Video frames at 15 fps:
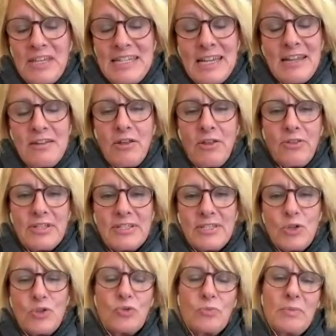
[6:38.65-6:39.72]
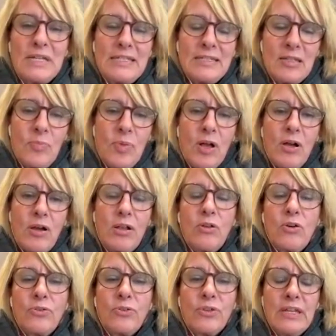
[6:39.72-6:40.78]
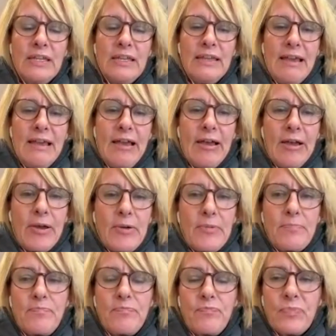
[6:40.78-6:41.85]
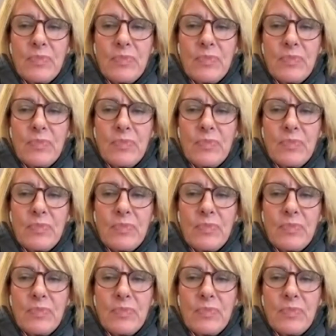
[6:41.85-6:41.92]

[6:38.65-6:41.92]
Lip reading: yet another social media pile on.